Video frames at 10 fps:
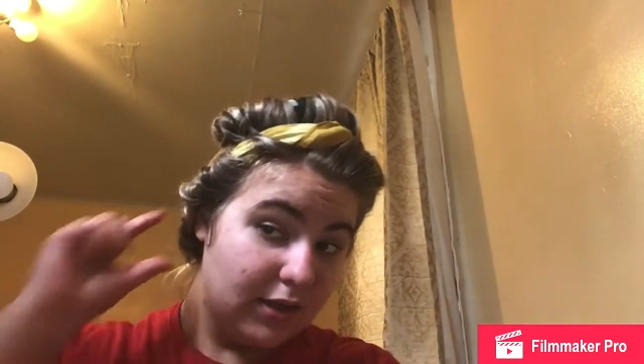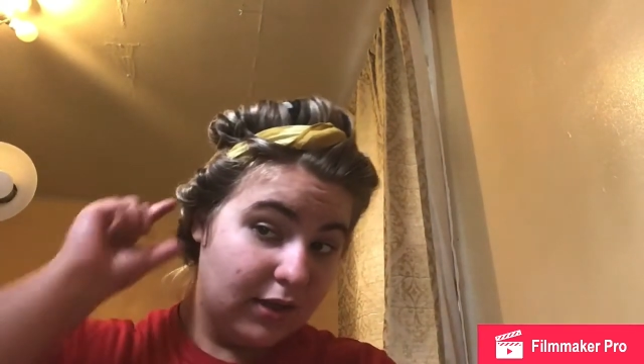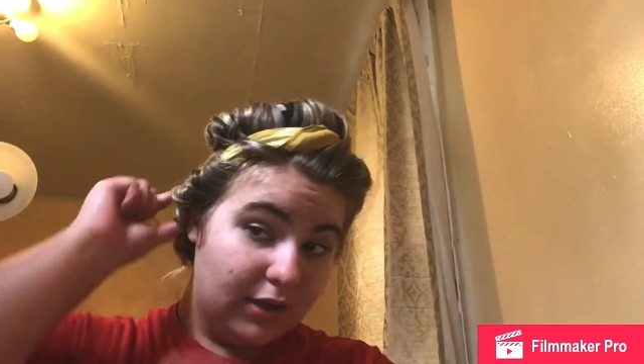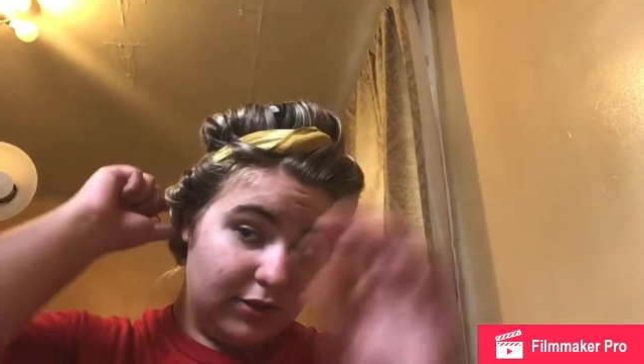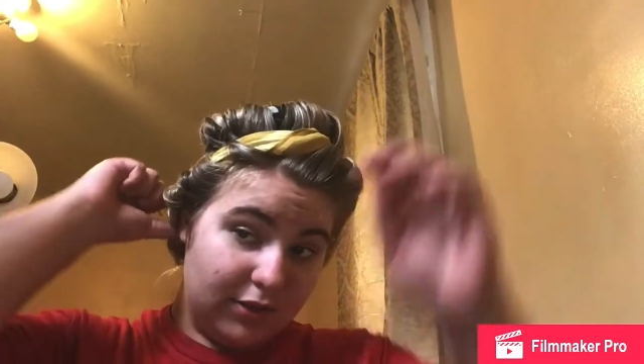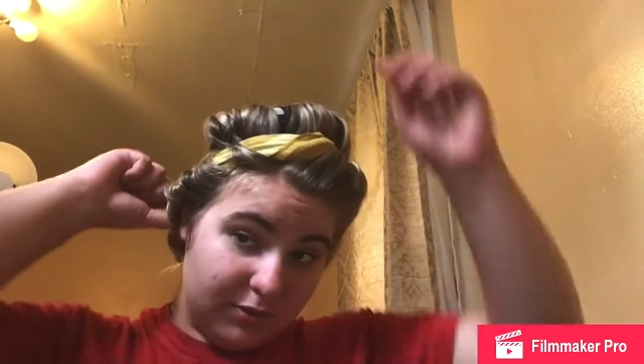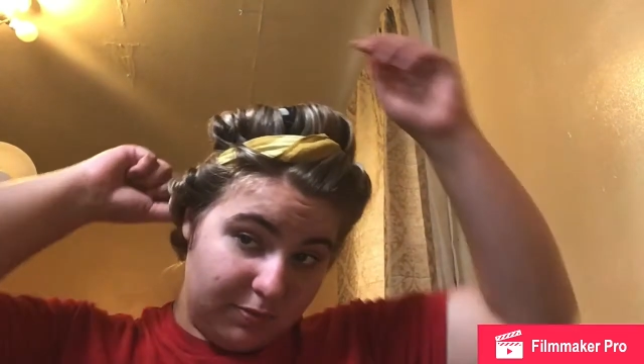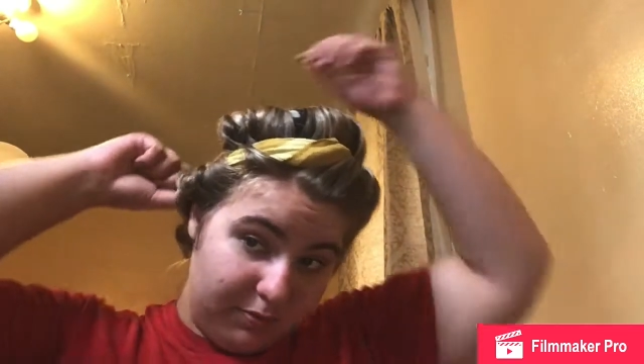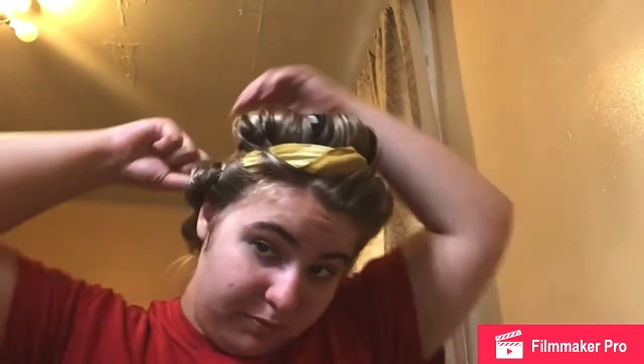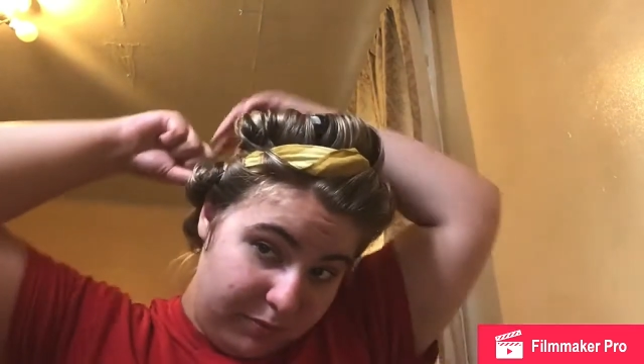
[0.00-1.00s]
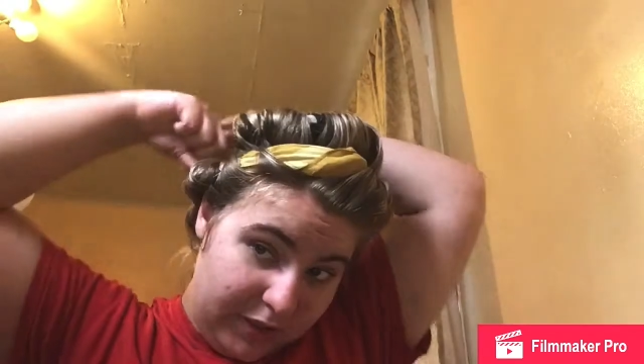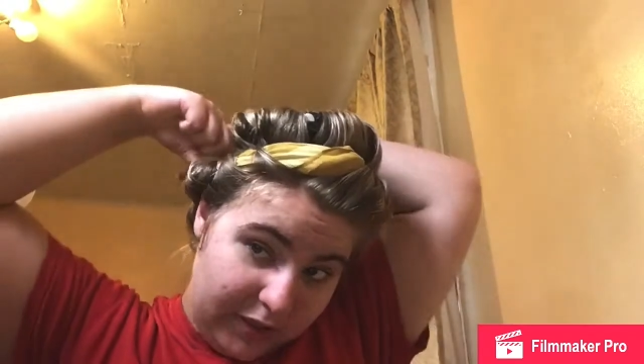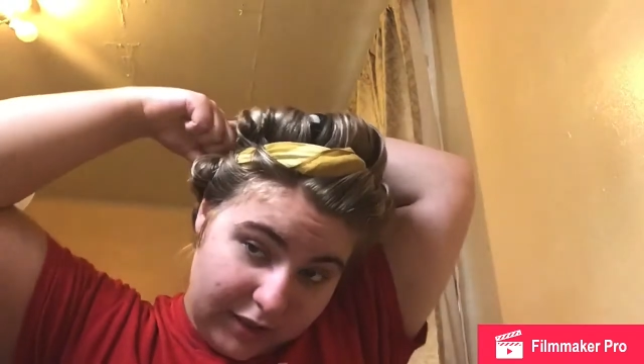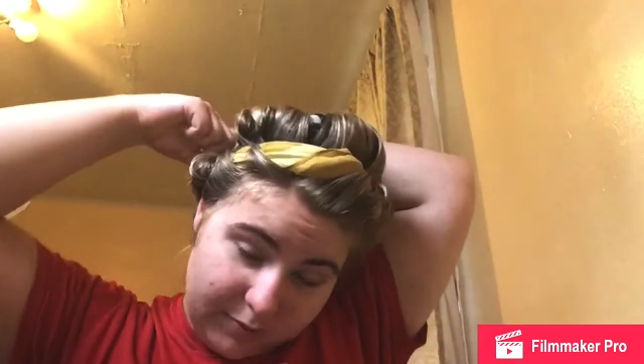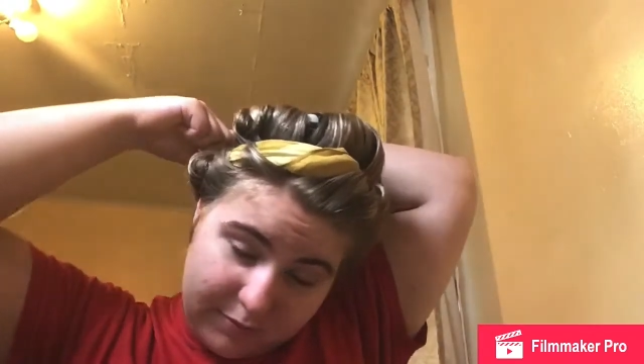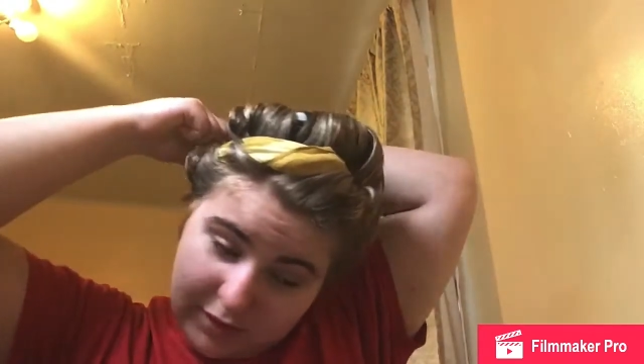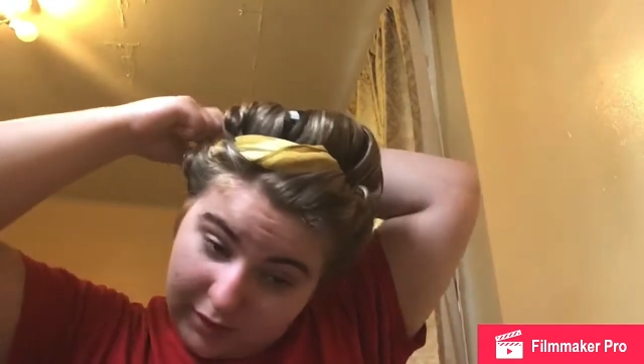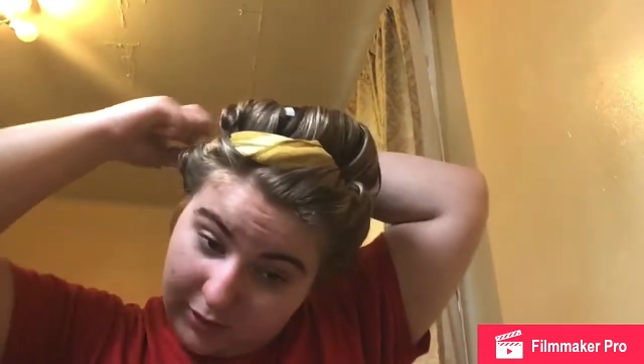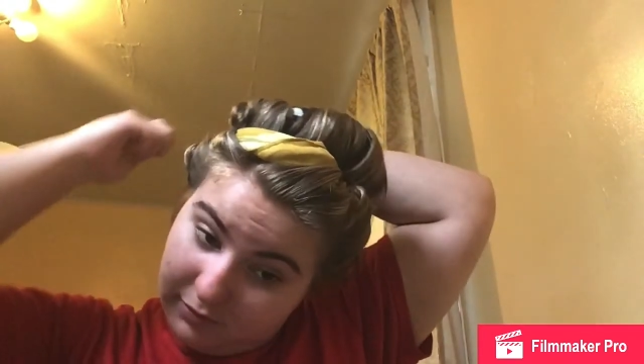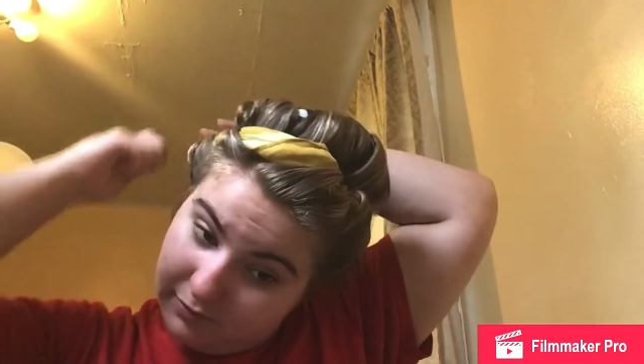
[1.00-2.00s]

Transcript: just pin it up, you know,